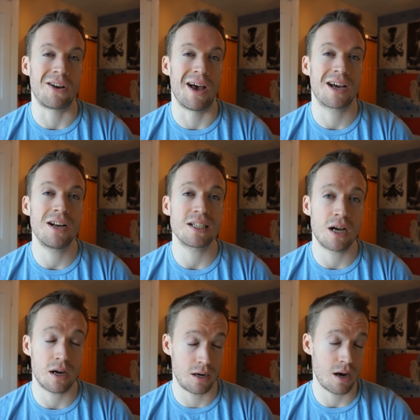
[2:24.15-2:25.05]
Like, I can
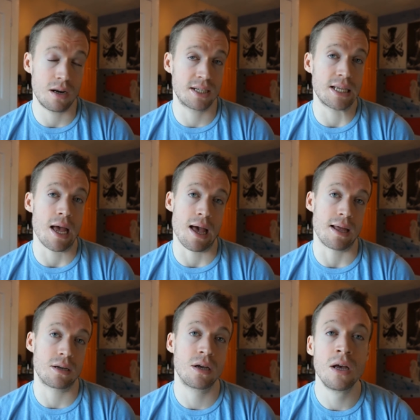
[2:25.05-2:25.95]
I can
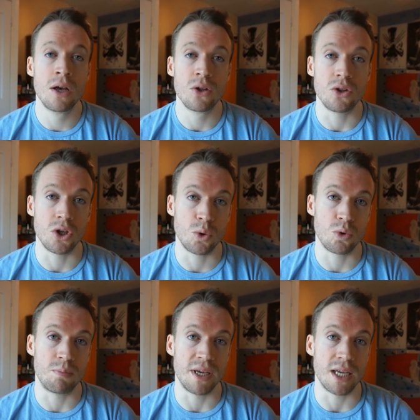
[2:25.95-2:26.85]
understand that you
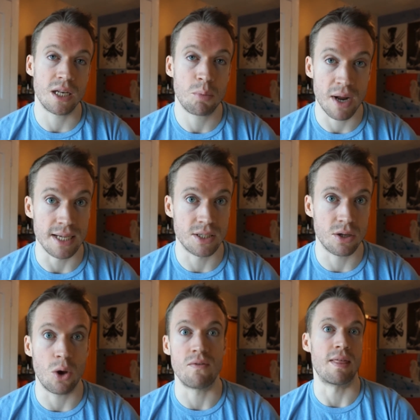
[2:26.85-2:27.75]
would be depressed
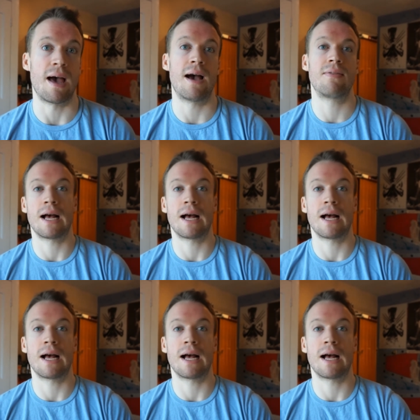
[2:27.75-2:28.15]
over that.